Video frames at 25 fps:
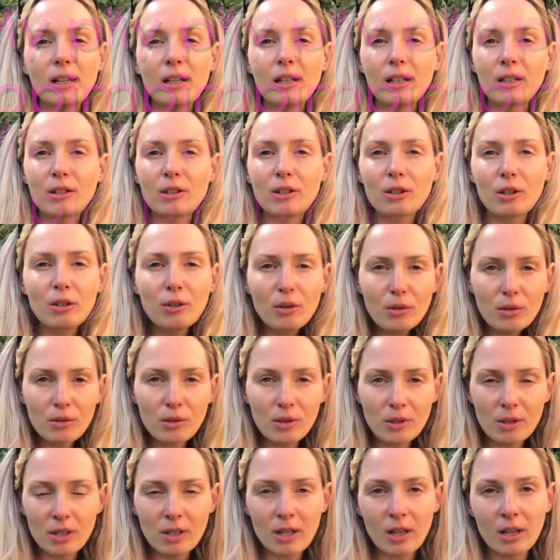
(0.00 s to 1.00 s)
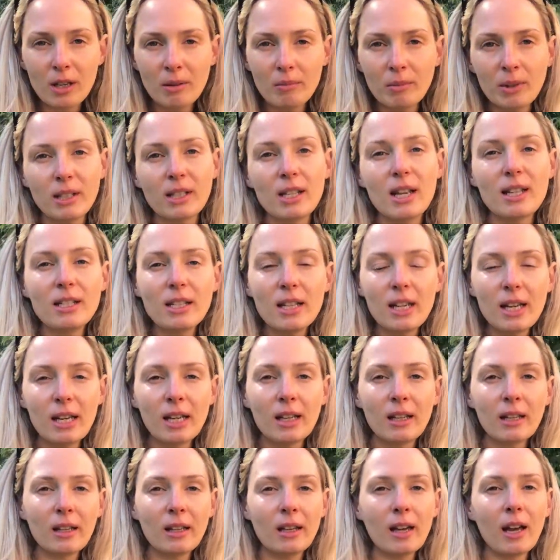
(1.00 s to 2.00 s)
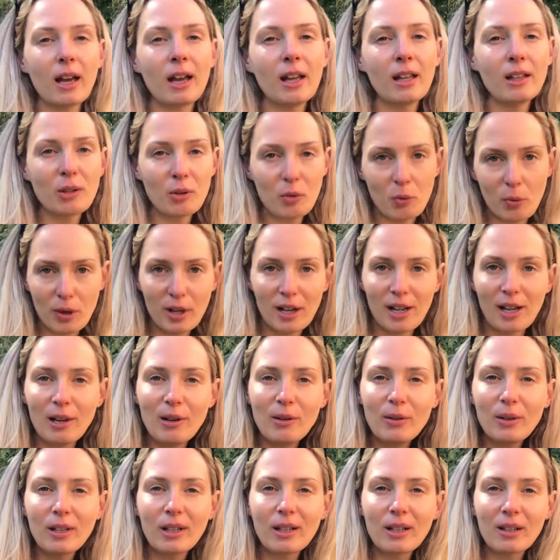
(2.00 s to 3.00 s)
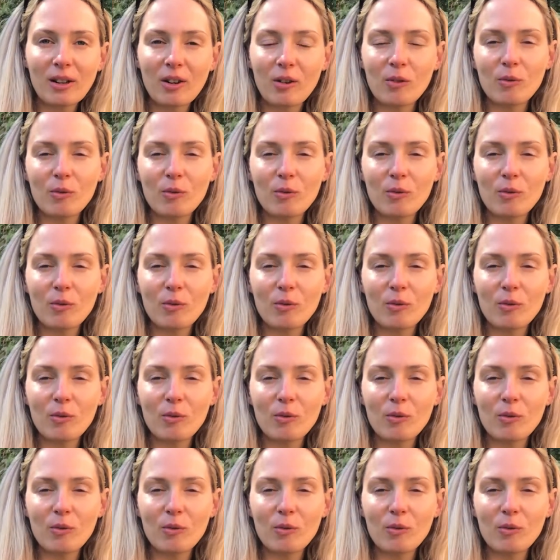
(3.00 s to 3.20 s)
Excuse the setting and the way I look.